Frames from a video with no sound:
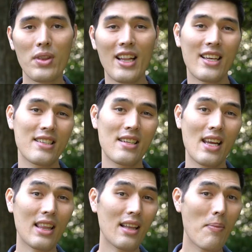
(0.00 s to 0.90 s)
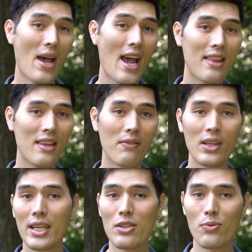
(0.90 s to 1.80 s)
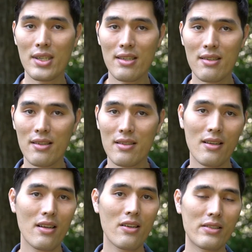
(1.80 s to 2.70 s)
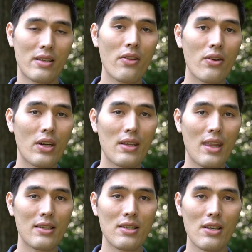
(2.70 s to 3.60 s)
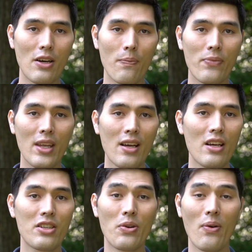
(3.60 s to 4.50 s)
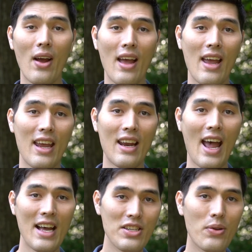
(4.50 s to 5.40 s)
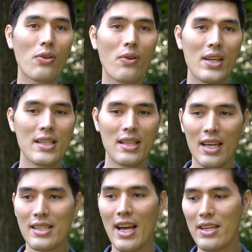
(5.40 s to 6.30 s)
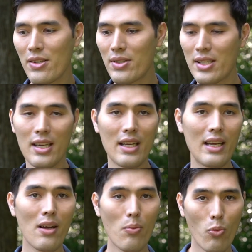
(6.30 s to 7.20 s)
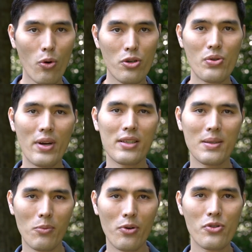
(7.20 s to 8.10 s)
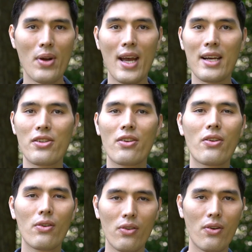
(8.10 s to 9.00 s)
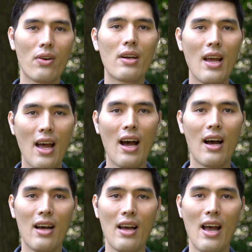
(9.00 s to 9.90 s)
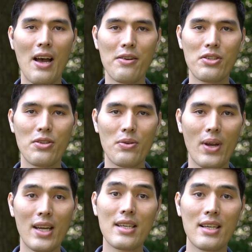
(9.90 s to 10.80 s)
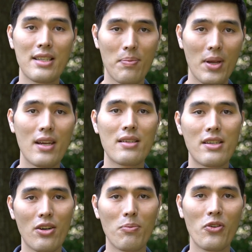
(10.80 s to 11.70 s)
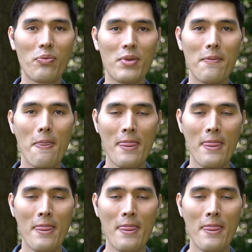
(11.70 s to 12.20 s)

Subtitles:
They like to take the path of least resistance. It's another good thing to know. So, and as you learn these things, as you see more trails and more tracks, you'll learn how to anticipate deer movement.